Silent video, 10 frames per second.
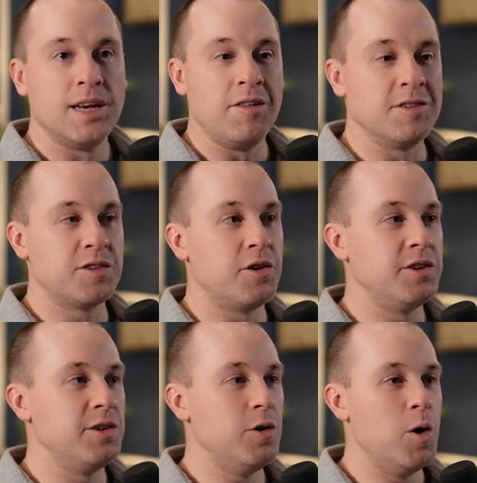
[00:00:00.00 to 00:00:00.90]
This is going
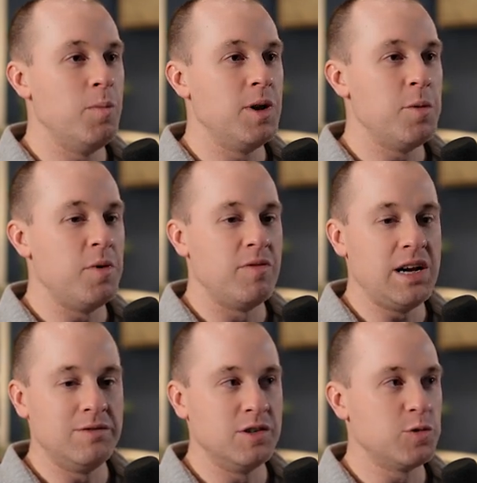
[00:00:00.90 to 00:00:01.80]
to open up
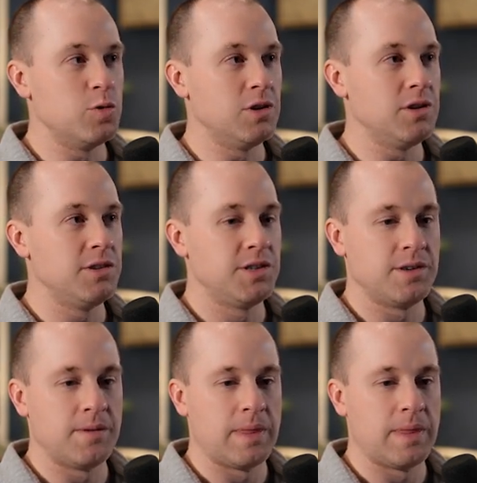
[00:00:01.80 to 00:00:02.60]
VIVERSE worlds.